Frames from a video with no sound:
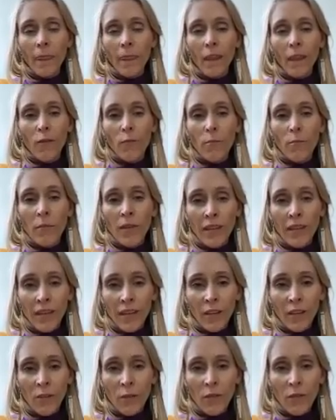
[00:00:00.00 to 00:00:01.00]

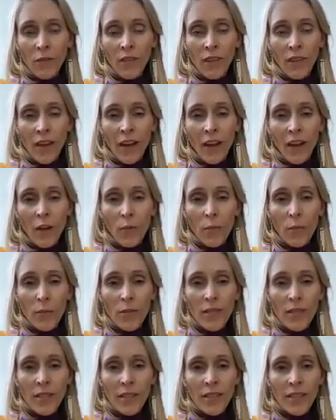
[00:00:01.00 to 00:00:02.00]
meeting the
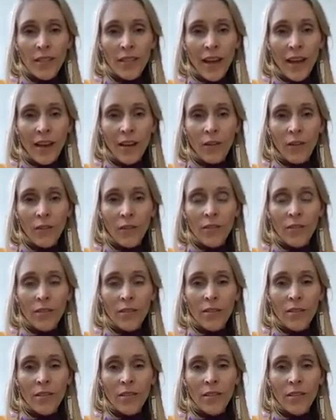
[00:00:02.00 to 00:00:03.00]
ups and
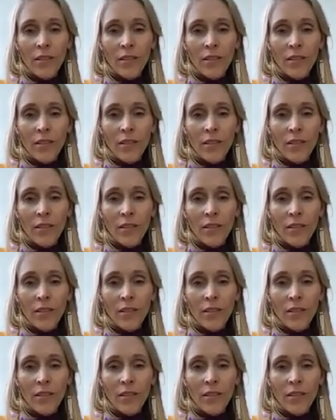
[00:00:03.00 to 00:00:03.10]
downs,